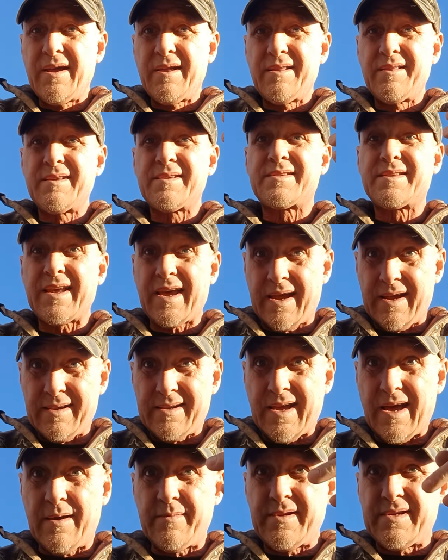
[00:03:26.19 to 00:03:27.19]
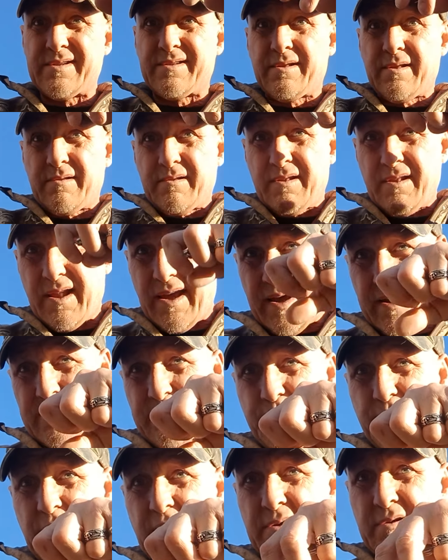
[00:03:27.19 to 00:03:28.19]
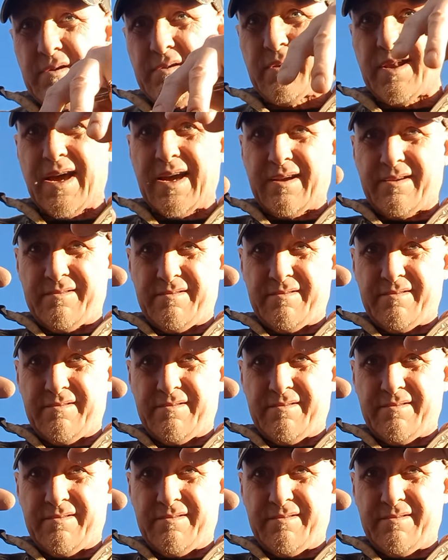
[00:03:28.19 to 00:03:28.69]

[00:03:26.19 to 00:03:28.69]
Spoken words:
The second time, his legs buckled like,